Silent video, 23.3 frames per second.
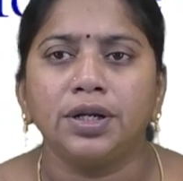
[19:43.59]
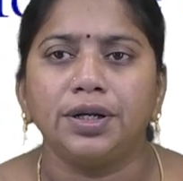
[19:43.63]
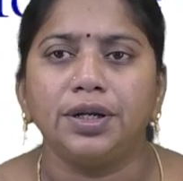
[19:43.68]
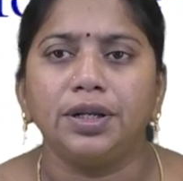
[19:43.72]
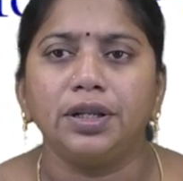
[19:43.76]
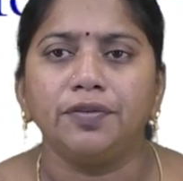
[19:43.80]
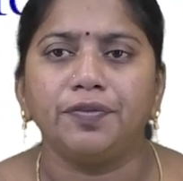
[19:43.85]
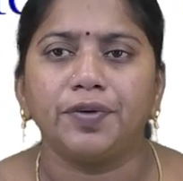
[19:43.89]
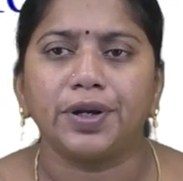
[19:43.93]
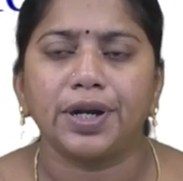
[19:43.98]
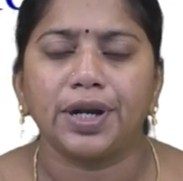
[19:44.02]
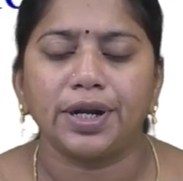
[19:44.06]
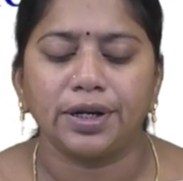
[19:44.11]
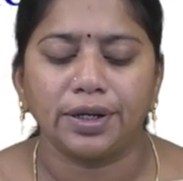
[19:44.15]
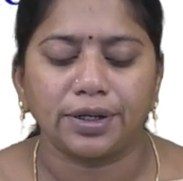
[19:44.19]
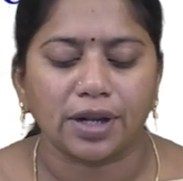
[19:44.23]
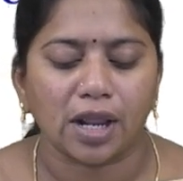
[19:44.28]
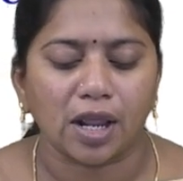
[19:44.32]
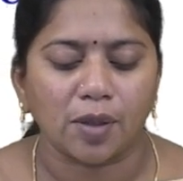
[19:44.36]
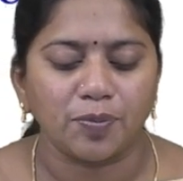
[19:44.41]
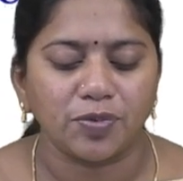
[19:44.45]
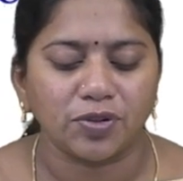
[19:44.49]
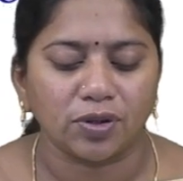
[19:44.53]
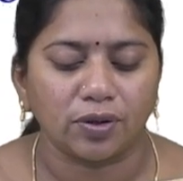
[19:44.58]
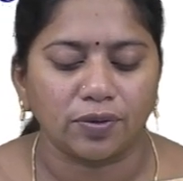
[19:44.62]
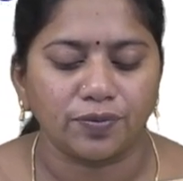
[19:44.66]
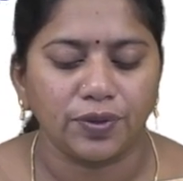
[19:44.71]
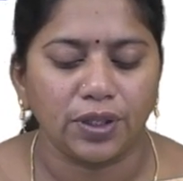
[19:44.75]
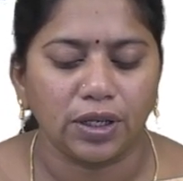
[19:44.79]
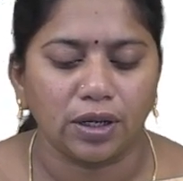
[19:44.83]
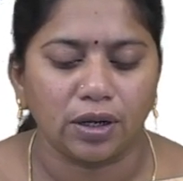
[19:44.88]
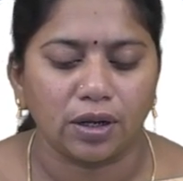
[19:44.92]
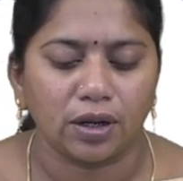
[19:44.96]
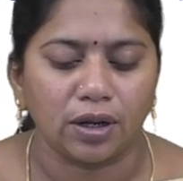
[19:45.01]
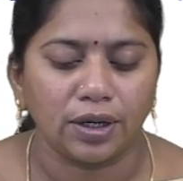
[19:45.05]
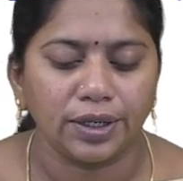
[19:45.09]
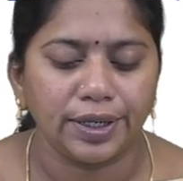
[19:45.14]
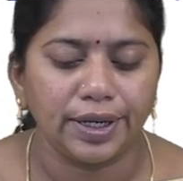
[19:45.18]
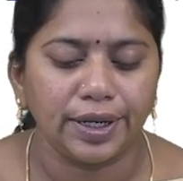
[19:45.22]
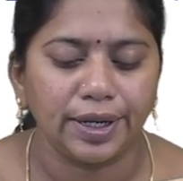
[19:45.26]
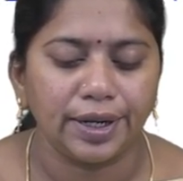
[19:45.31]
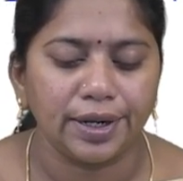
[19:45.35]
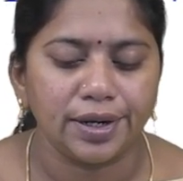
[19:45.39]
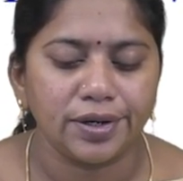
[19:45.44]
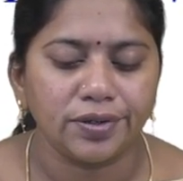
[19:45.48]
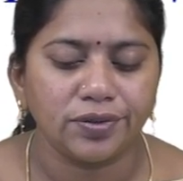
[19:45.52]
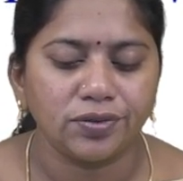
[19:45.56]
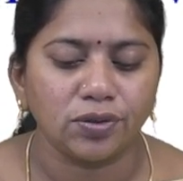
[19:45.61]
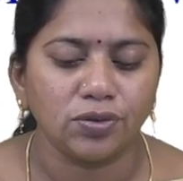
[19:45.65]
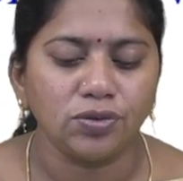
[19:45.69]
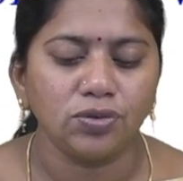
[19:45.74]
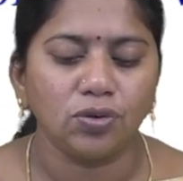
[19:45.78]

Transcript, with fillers: different types of the gates.